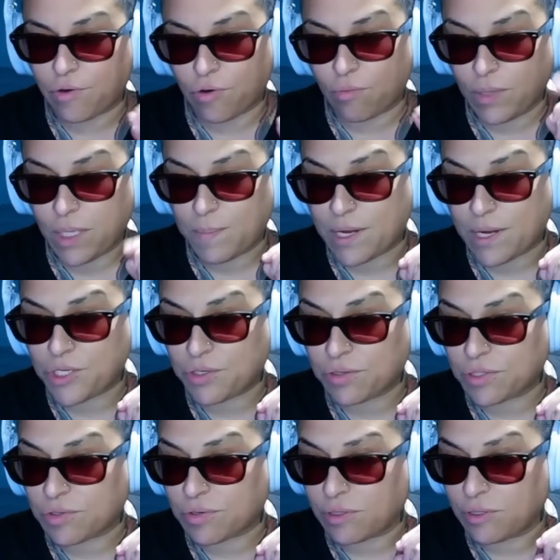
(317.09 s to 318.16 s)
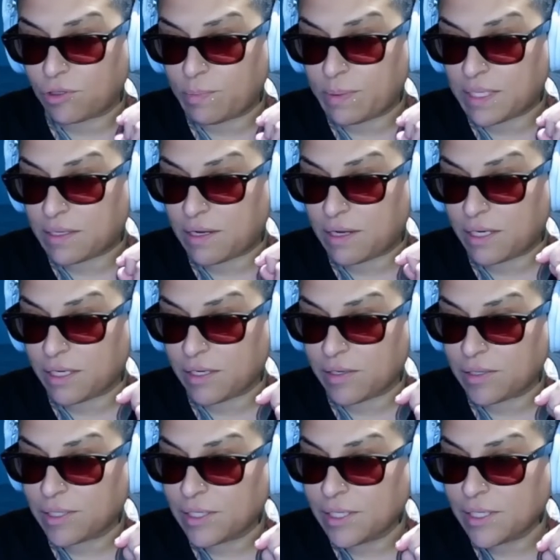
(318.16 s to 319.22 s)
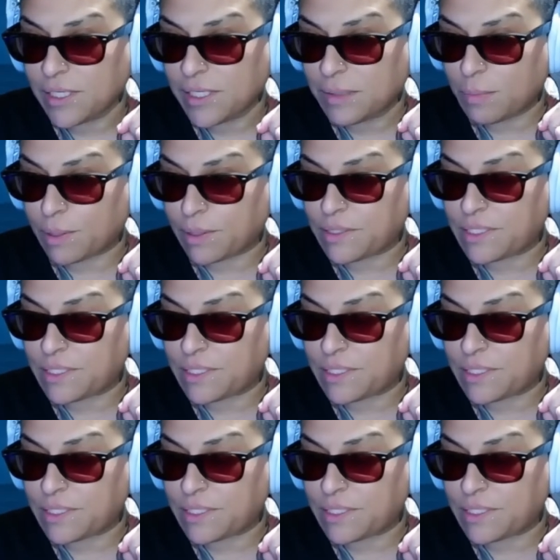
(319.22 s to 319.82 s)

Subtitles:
Normally my shows are a little bit longer, but